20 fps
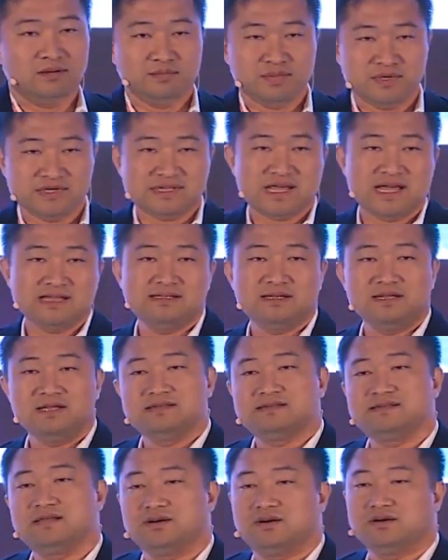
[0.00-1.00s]
Precisely
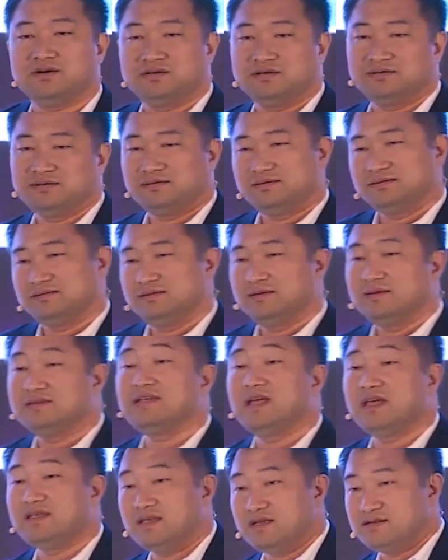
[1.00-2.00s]
0,
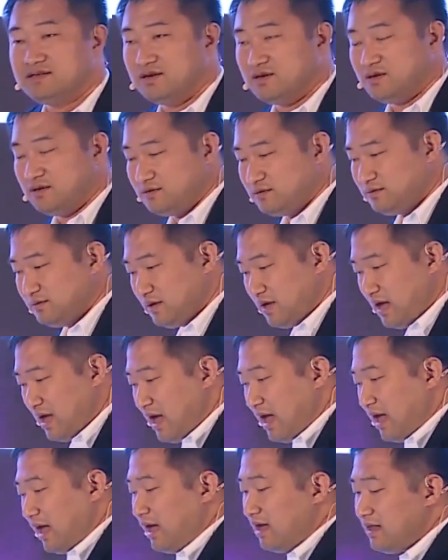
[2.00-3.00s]
10 years ago.
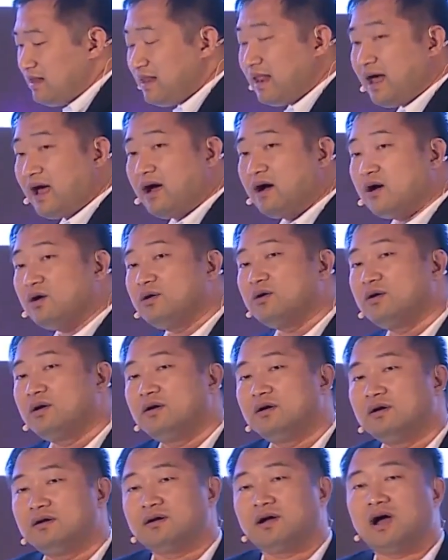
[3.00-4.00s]
And now,
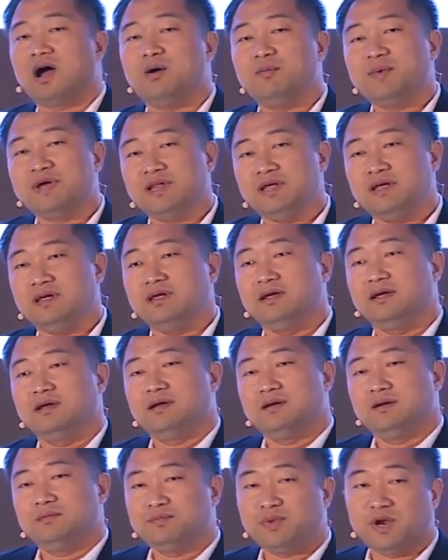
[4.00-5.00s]
how many
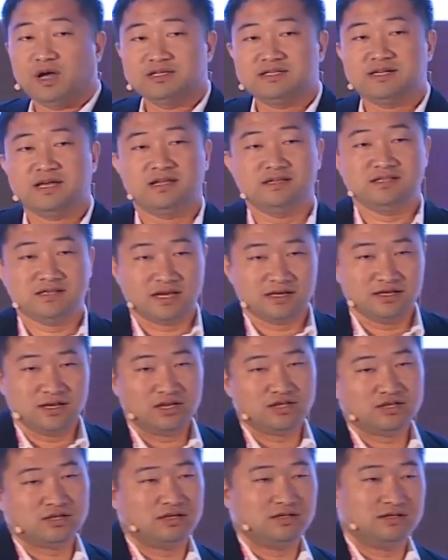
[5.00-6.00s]
blockchain
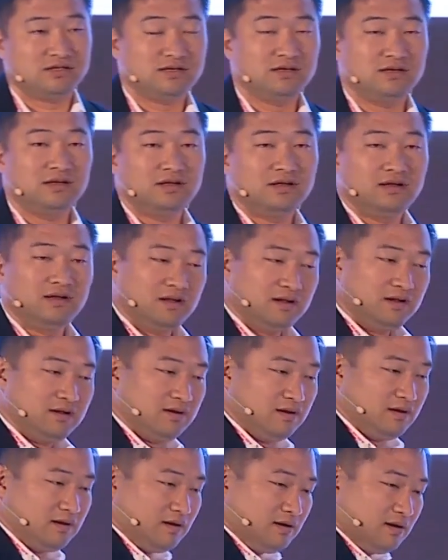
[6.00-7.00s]
technicians
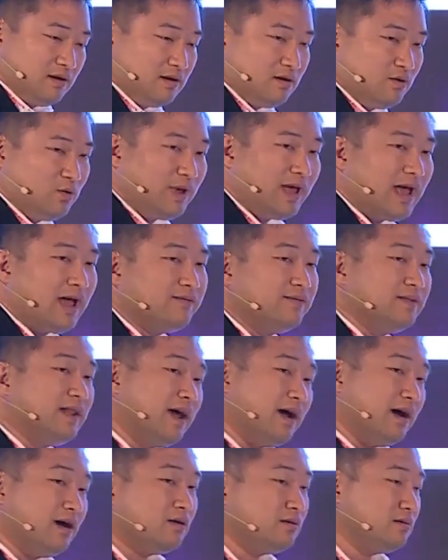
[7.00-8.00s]
we have
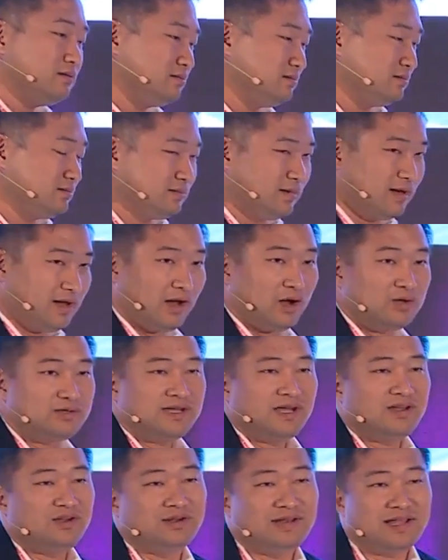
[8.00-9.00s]
now? I'll
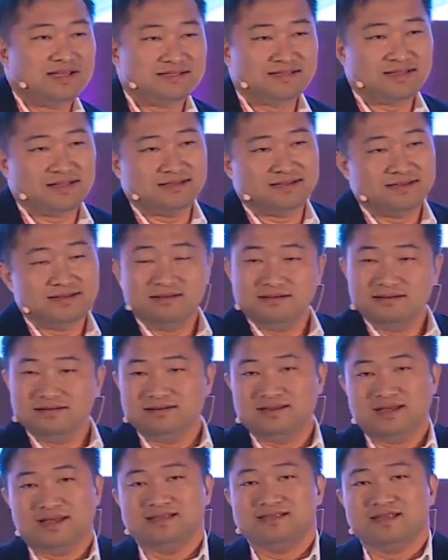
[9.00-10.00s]
tell you, less than
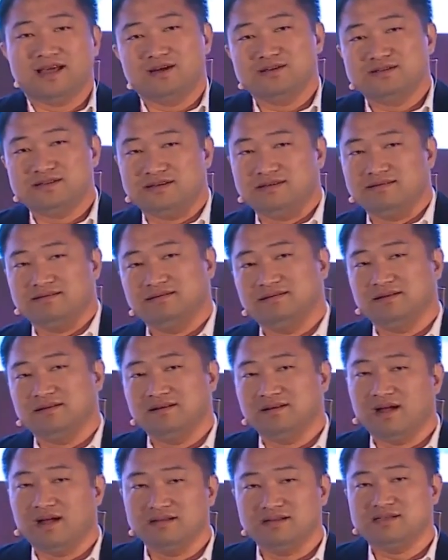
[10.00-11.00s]
10,000
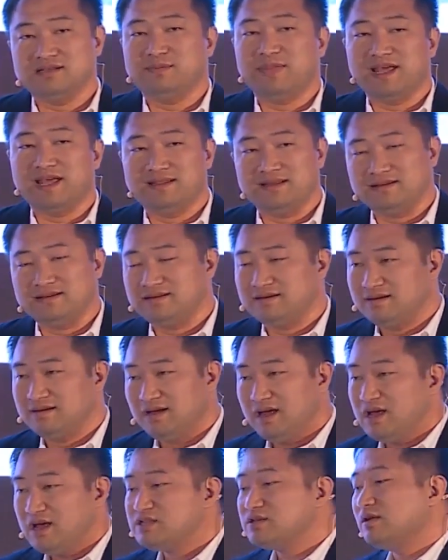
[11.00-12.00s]
on this planet.
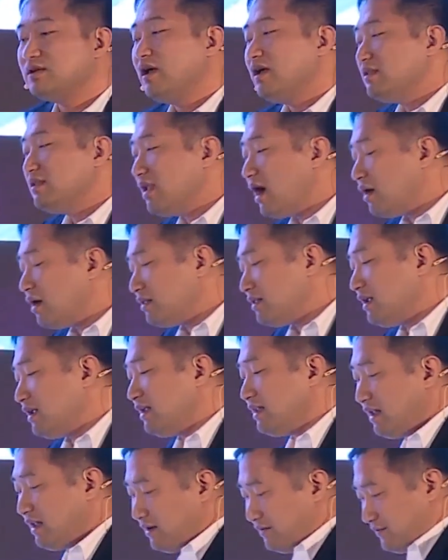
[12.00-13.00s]
So not
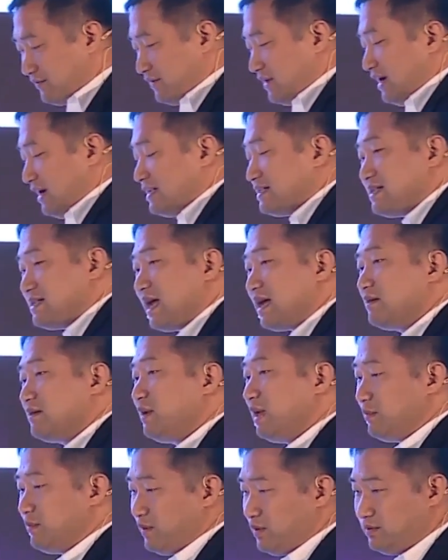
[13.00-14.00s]
enough tech
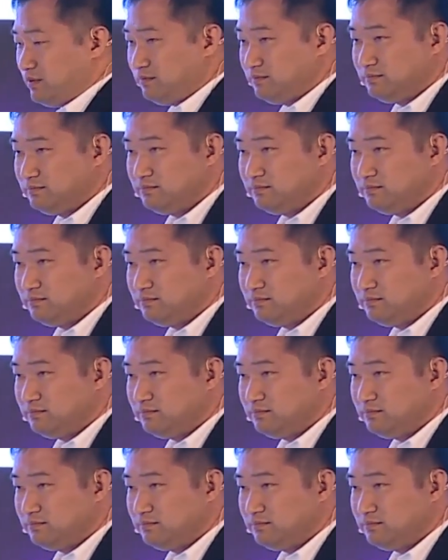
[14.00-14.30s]
people,